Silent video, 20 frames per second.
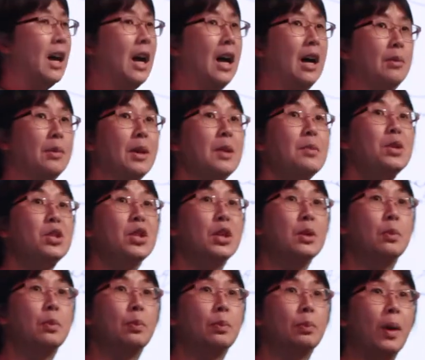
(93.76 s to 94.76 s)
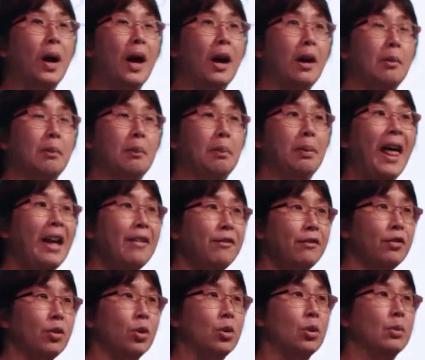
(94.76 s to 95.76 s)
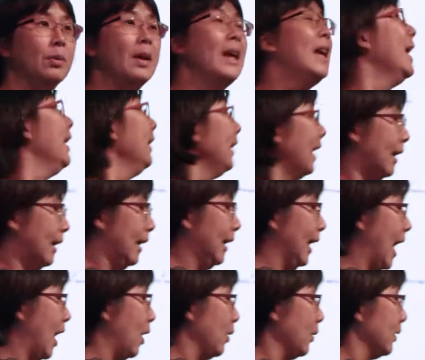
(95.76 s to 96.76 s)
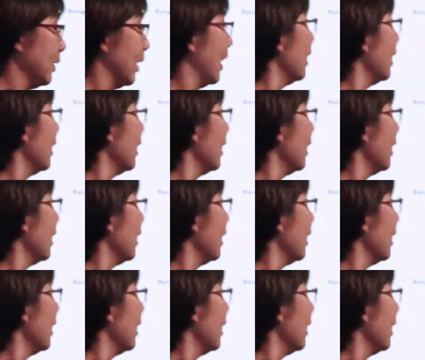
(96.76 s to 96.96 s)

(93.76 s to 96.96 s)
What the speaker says: imaging platform that allows